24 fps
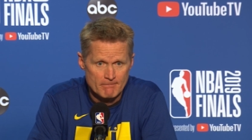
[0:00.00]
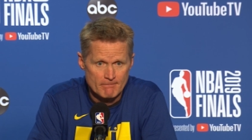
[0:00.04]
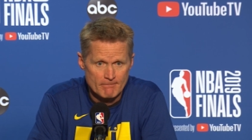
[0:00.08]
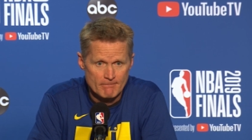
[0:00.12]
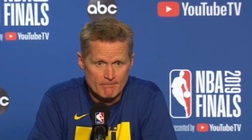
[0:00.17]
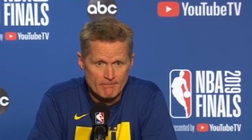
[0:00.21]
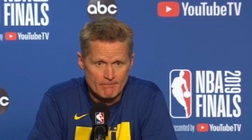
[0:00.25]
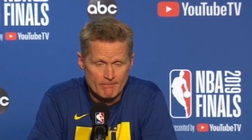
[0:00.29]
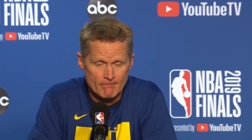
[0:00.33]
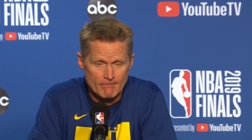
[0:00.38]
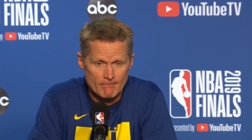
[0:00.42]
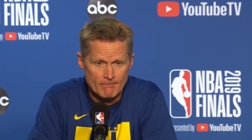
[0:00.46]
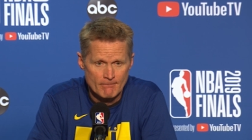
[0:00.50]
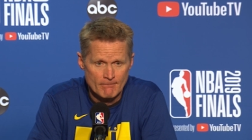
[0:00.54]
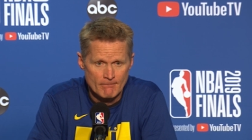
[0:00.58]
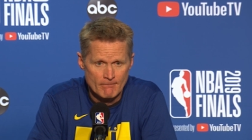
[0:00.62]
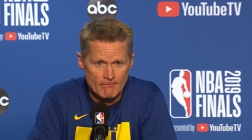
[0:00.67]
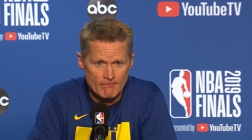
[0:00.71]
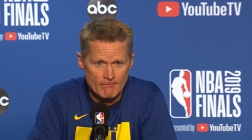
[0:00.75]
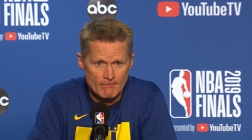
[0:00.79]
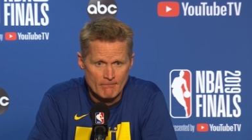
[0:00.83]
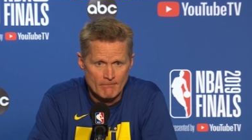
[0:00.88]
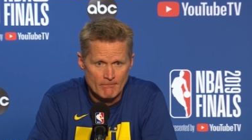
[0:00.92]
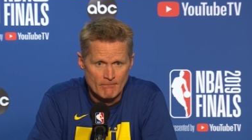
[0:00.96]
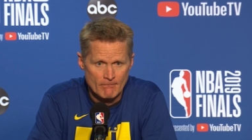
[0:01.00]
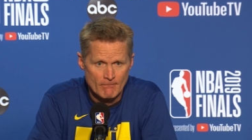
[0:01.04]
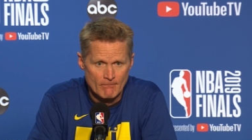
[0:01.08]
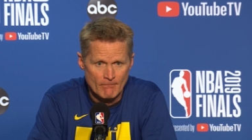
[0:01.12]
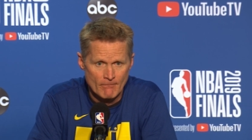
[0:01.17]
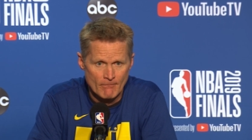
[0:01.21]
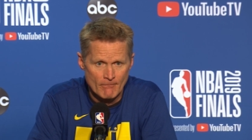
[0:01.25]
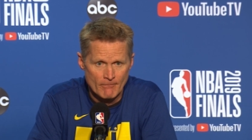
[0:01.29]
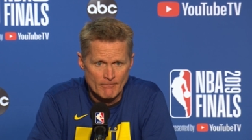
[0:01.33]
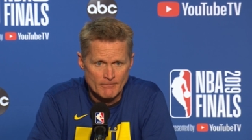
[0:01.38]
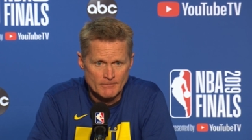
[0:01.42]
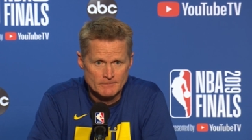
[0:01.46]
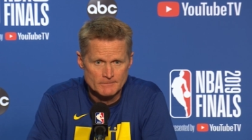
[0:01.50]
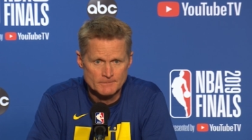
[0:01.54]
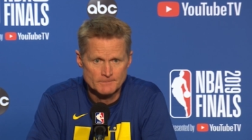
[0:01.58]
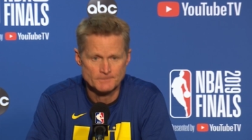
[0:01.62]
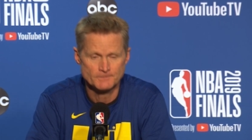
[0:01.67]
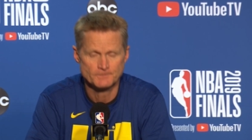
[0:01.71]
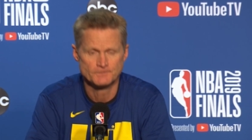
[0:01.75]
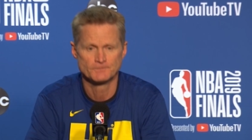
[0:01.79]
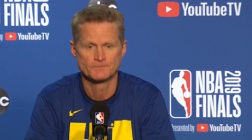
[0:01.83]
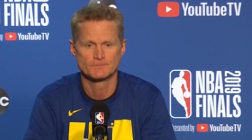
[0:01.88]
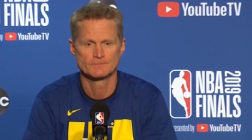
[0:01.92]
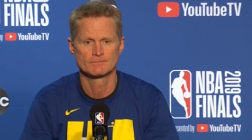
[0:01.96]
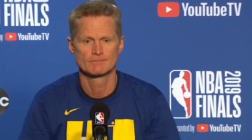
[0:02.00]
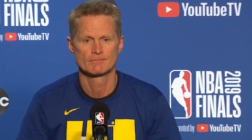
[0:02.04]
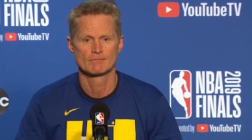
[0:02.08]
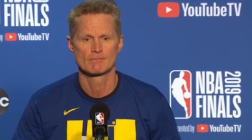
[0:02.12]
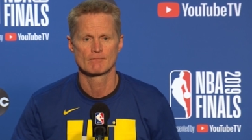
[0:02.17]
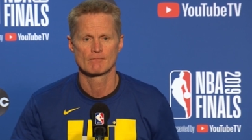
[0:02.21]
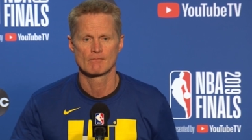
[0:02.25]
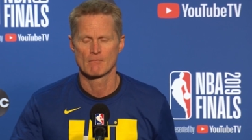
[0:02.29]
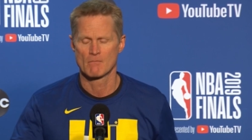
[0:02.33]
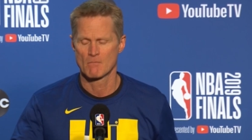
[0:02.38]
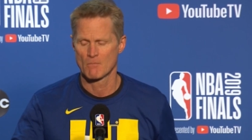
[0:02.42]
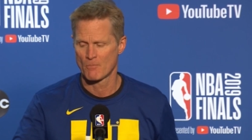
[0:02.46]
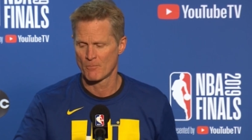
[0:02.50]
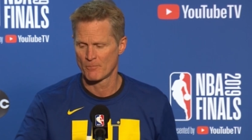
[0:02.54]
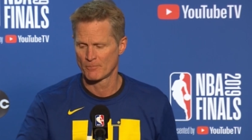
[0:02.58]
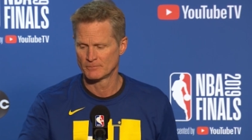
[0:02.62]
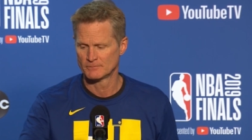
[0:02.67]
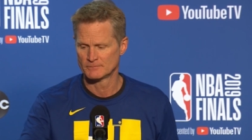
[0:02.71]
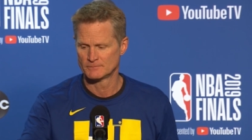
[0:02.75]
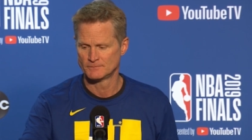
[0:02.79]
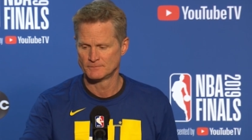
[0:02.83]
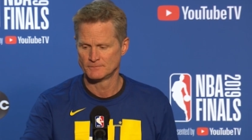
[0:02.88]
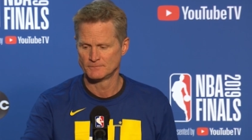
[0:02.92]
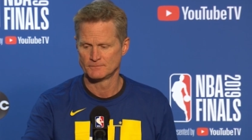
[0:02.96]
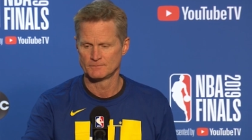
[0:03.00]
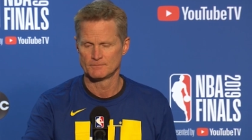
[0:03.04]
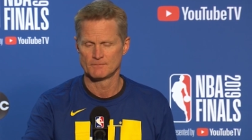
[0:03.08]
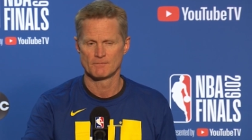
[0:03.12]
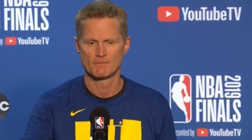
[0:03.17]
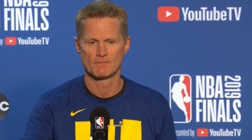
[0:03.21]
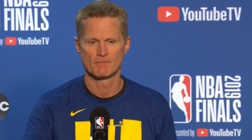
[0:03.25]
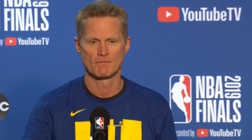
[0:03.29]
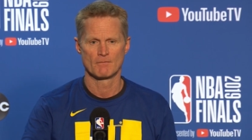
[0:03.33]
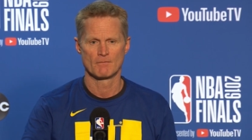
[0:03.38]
It seems like he does it maybe more than some guys. Do you think it helps fuel